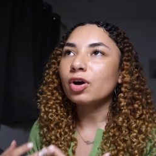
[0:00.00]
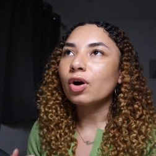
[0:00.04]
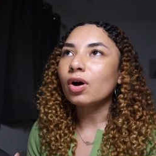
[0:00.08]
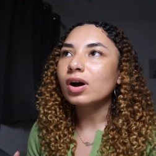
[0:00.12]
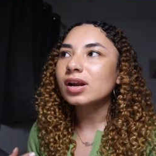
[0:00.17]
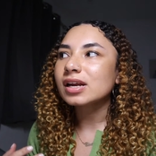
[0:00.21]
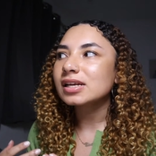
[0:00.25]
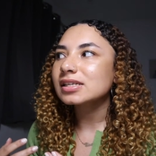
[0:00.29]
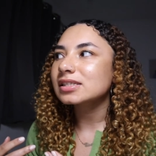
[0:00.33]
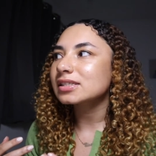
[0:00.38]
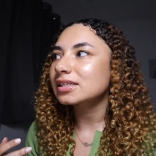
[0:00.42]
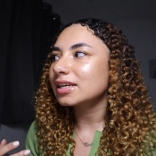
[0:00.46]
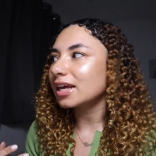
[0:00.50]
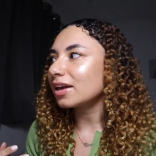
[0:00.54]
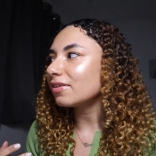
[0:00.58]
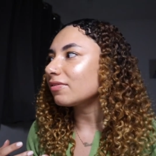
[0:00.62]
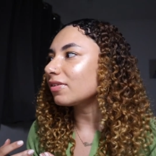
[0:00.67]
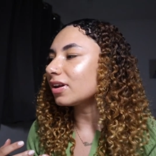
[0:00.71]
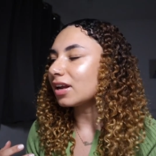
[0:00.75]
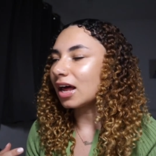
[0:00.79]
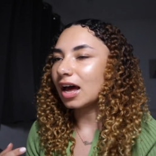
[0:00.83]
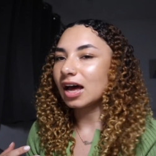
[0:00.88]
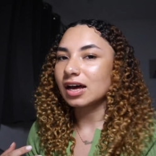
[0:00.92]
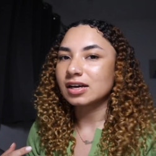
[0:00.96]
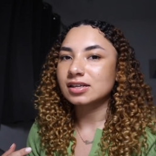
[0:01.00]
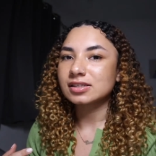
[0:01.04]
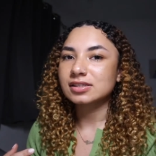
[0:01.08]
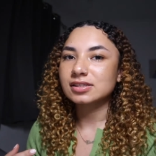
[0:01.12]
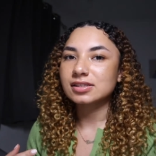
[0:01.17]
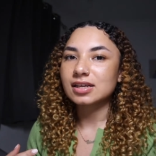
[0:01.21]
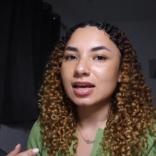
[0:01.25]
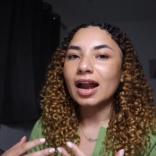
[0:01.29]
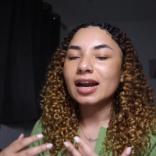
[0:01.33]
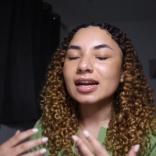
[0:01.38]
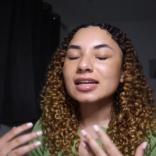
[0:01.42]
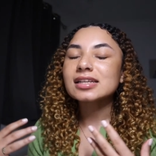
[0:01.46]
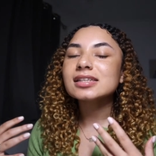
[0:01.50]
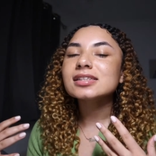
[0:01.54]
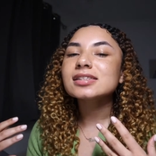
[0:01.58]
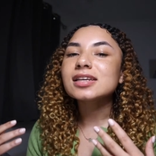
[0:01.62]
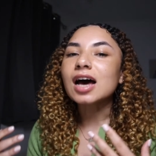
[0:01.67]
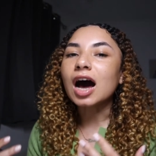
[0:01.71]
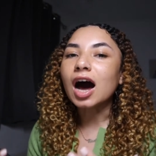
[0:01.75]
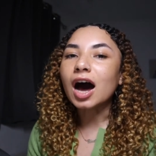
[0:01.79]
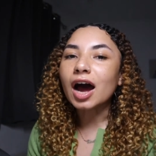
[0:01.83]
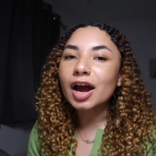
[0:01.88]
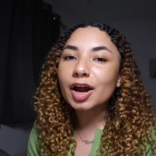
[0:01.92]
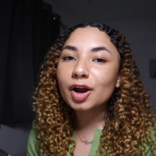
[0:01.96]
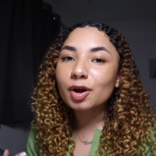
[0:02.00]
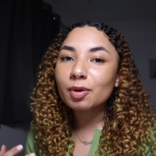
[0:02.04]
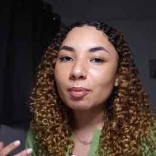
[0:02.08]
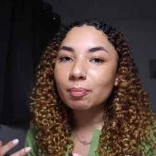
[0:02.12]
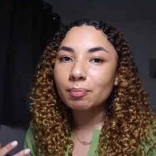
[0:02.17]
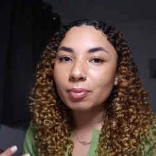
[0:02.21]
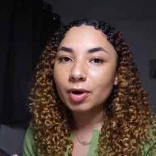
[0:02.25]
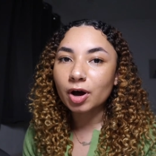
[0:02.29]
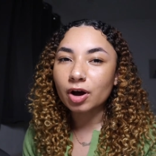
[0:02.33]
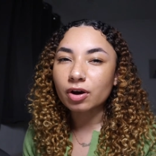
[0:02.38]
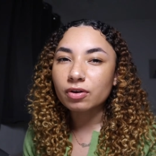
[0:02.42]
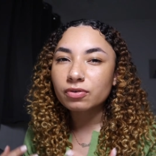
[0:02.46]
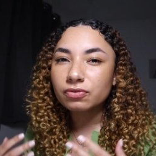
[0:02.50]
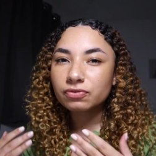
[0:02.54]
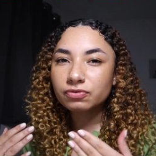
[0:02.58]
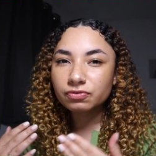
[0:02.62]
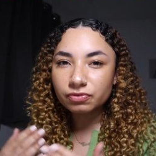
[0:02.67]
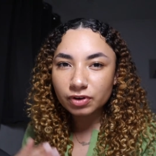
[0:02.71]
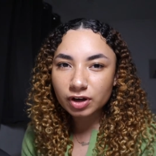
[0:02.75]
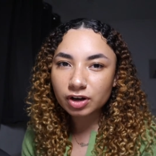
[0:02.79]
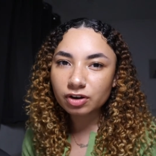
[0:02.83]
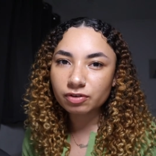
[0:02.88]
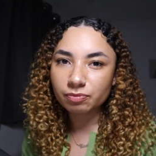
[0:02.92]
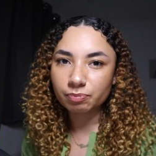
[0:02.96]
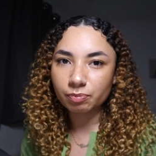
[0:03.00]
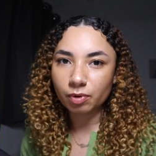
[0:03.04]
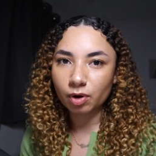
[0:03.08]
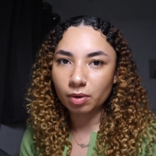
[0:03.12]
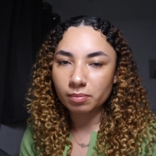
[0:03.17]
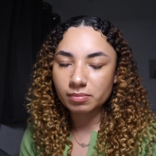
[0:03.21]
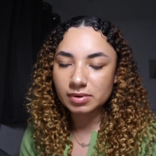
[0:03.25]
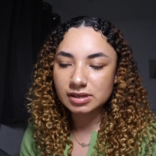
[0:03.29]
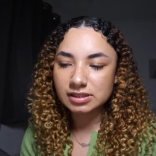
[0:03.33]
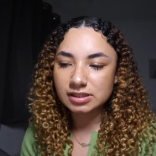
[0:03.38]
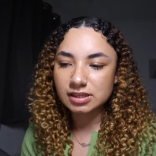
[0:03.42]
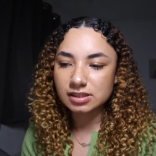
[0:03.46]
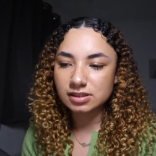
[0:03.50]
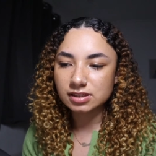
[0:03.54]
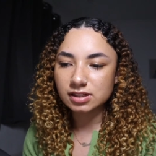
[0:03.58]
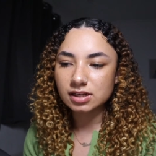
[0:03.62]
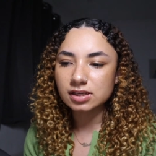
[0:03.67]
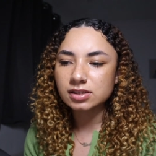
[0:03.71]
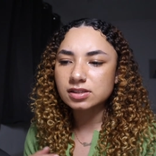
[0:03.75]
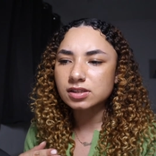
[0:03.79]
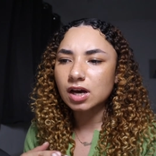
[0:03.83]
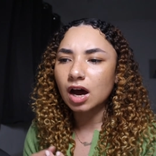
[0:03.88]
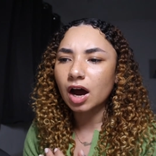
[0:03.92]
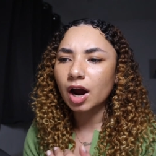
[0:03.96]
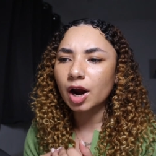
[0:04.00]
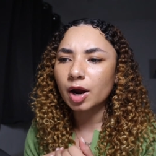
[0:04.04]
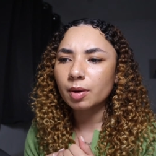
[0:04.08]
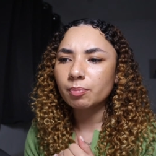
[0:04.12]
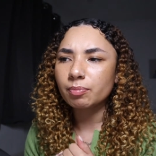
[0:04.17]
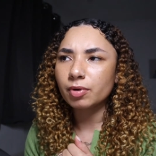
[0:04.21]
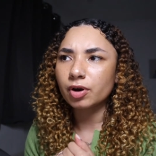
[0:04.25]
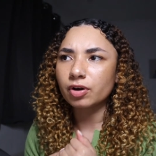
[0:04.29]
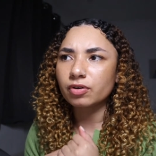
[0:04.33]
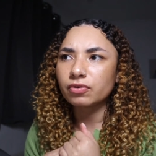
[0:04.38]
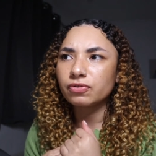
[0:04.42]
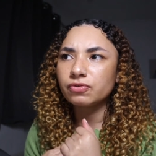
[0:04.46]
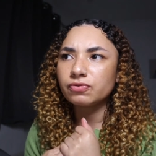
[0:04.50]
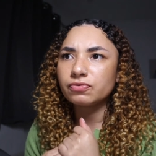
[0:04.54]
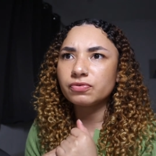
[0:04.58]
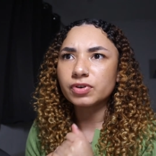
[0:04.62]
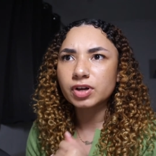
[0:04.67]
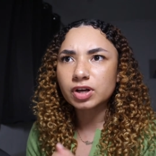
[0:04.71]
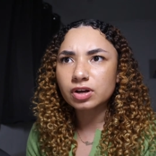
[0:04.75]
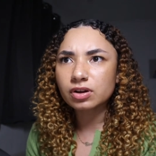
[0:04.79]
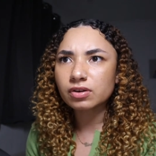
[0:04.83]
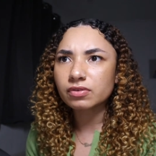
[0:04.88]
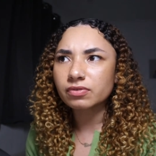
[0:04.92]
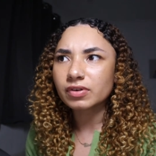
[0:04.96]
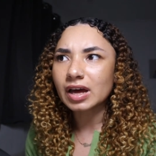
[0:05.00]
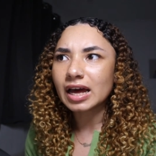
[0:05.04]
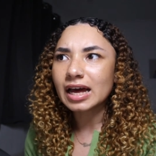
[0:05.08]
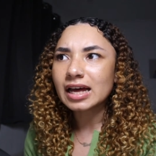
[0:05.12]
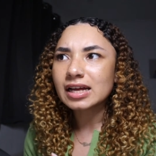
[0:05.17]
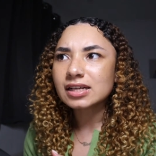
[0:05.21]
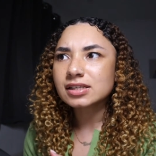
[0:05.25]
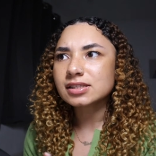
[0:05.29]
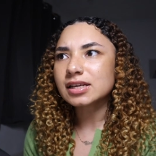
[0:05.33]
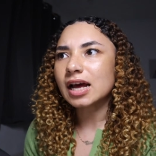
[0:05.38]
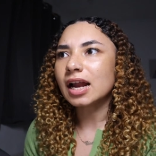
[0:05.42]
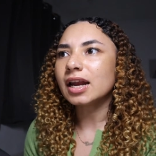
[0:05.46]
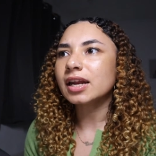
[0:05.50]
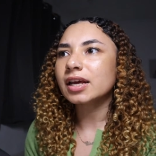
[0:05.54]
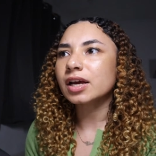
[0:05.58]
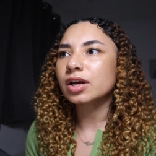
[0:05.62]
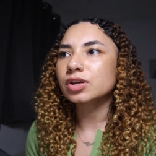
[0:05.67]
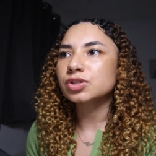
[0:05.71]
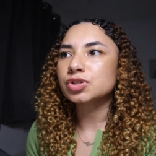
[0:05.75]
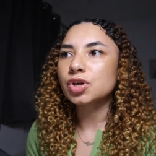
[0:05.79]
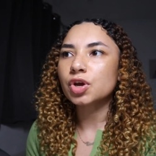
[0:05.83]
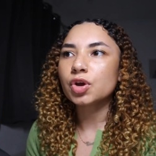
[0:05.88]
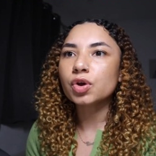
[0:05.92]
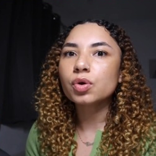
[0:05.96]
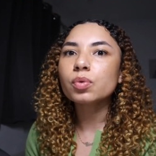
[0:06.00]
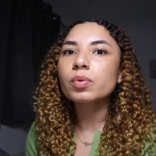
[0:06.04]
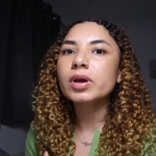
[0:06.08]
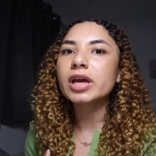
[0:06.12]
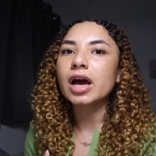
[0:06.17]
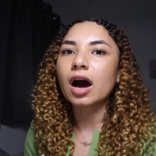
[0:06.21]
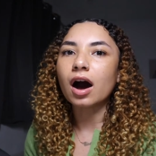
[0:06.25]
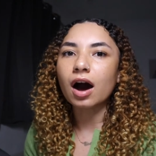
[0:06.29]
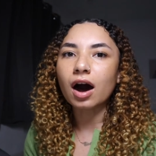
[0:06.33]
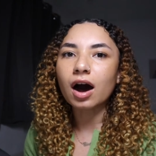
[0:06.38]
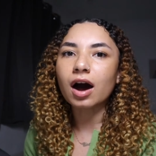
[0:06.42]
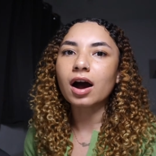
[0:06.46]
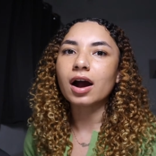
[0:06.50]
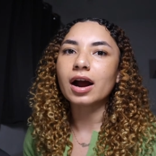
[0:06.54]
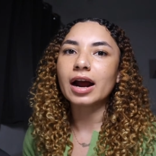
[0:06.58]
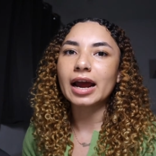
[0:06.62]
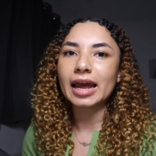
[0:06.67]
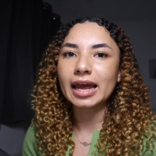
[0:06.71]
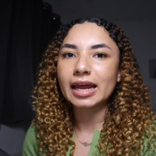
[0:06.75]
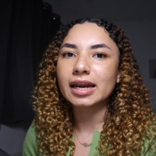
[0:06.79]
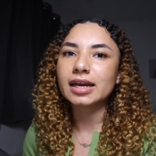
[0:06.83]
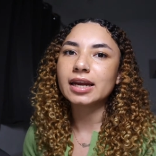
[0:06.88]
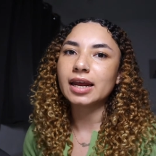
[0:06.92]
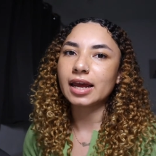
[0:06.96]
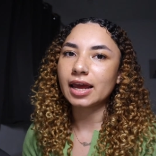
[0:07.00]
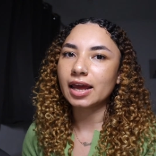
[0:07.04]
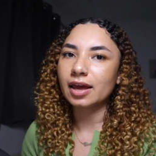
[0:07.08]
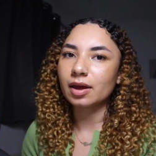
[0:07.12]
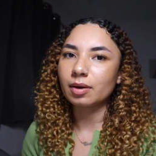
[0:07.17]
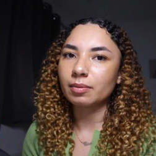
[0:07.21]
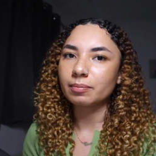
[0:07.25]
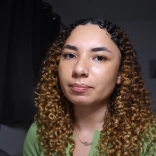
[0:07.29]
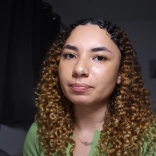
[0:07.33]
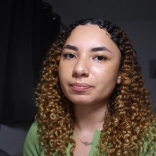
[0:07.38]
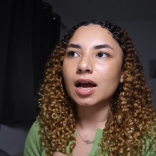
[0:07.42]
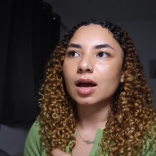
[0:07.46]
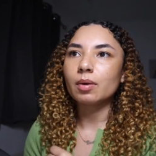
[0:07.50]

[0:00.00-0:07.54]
God has given us an entire book full of promises, an entire book full of telling us who we are in Him.